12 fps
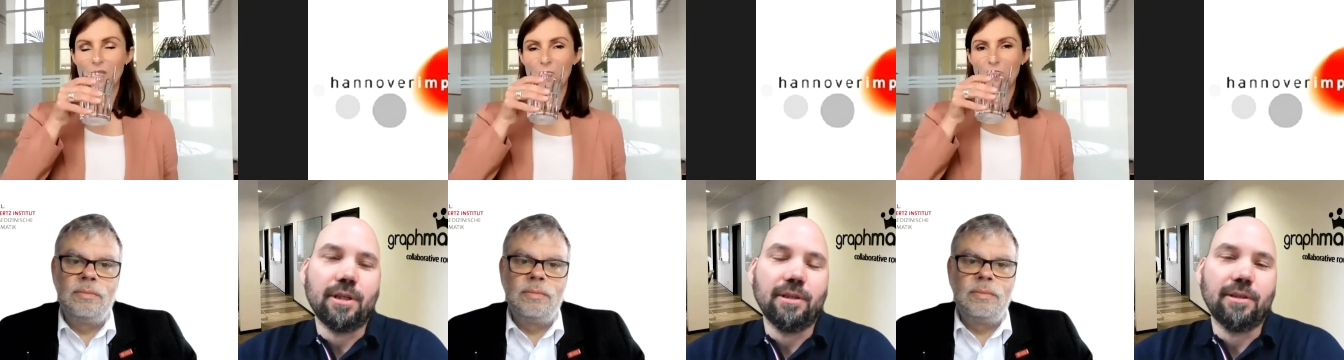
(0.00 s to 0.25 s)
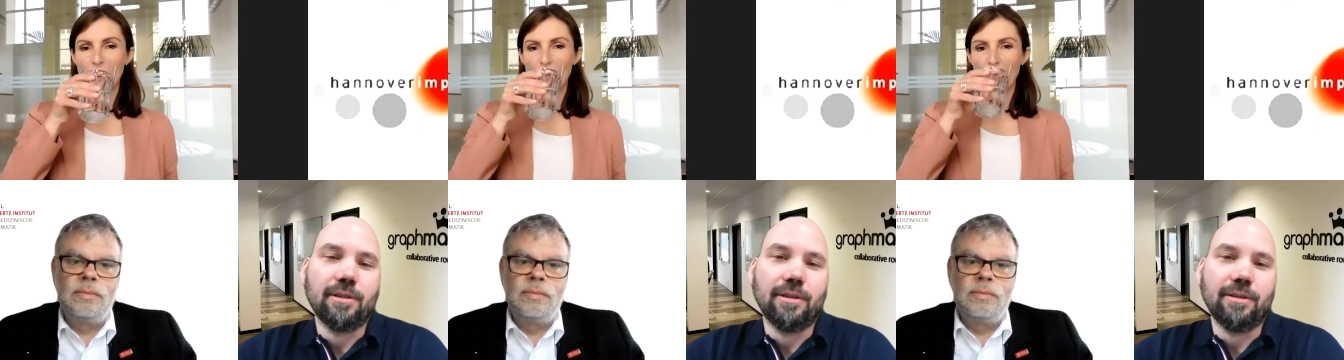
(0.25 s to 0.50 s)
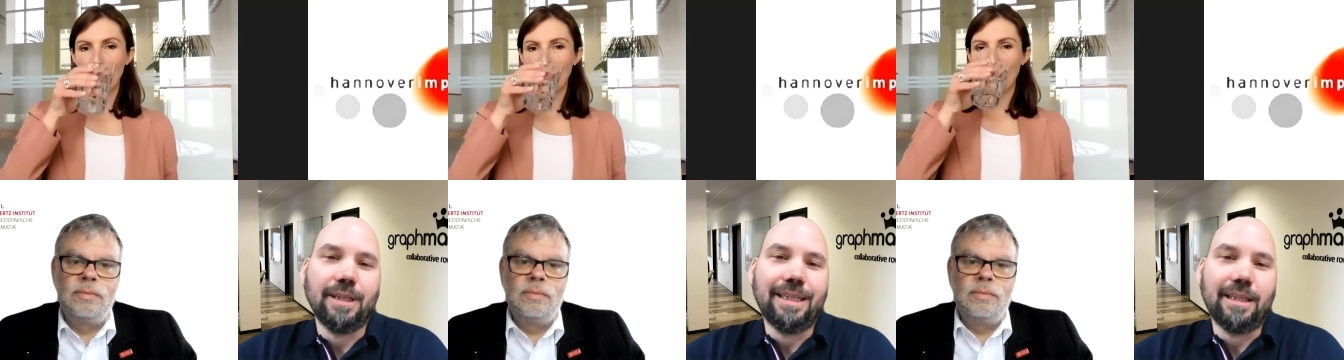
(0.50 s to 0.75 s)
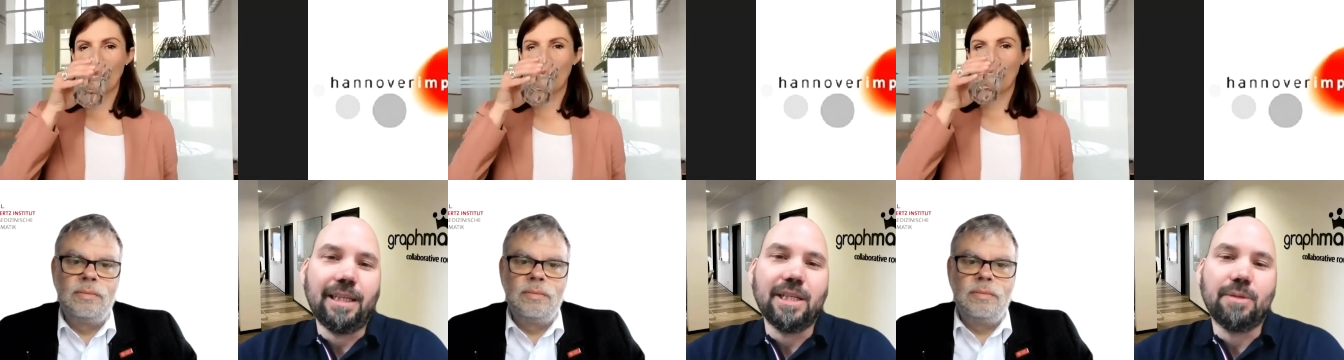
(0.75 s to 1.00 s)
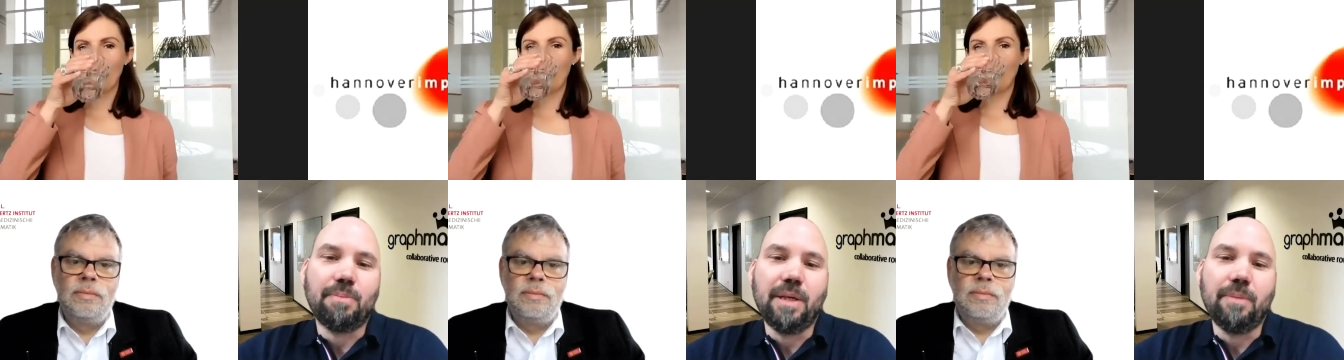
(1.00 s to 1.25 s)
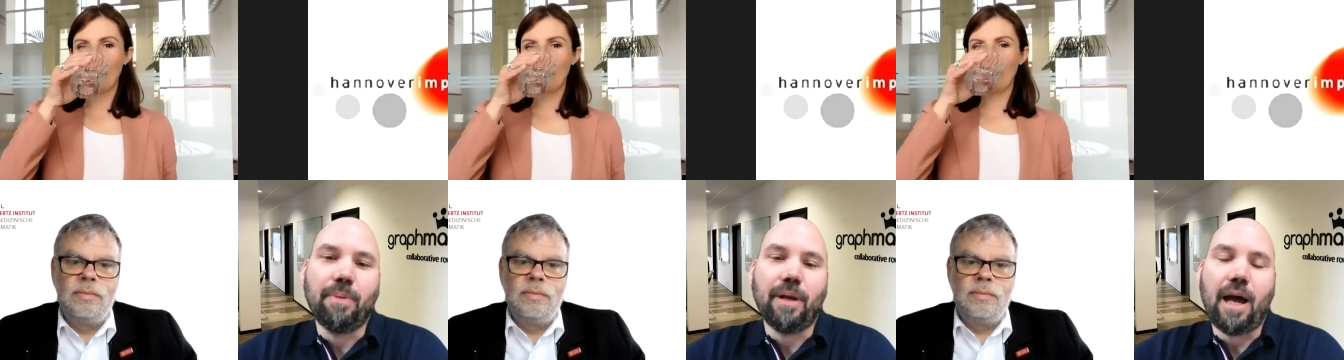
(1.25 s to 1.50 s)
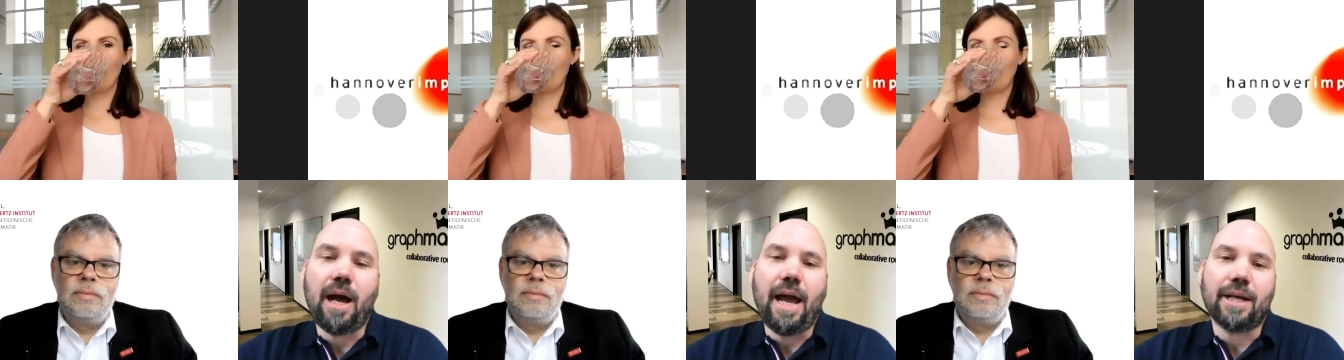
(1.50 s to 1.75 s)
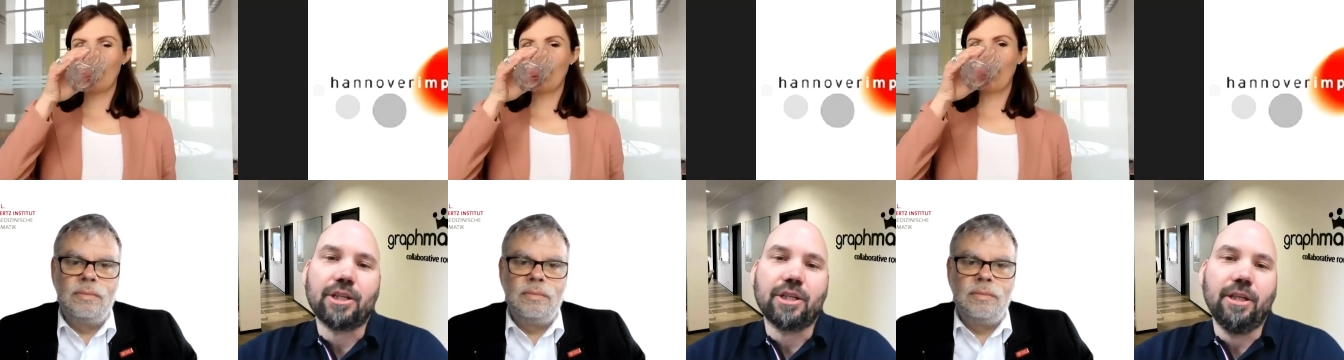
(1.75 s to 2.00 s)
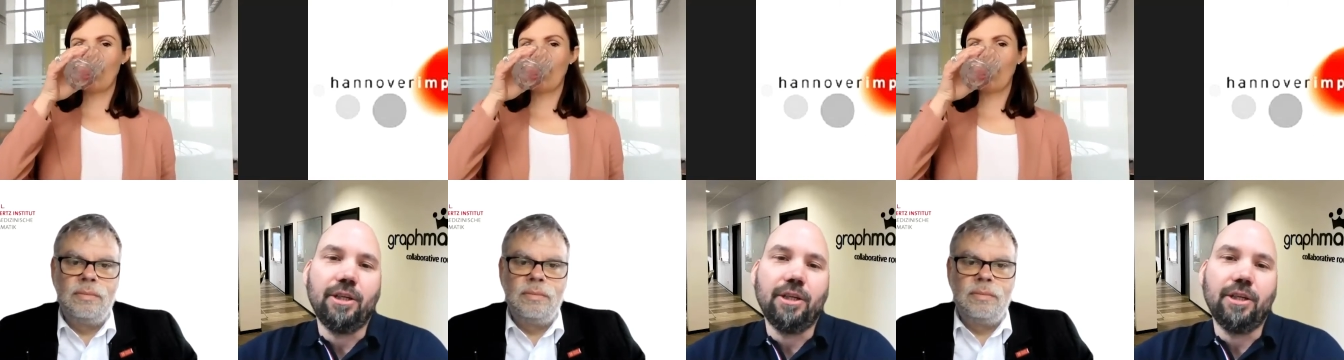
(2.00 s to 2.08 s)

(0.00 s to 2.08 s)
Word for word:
Speaker 1: And uh, these people are actually